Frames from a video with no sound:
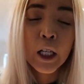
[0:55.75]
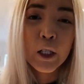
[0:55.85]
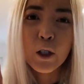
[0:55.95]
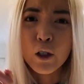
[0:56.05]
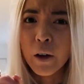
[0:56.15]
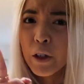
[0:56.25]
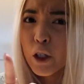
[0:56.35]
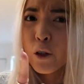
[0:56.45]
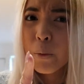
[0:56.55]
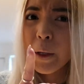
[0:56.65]
so traffic
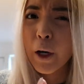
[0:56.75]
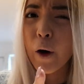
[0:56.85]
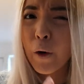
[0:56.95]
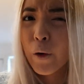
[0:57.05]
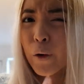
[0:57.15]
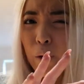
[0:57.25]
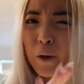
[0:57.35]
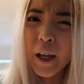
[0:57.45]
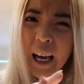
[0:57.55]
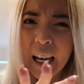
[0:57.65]
should be
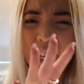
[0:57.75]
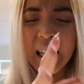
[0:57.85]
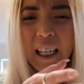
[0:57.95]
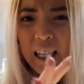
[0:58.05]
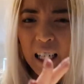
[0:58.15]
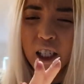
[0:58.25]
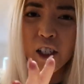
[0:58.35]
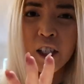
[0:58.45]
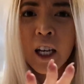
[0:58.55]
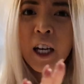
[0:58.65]
okay-ish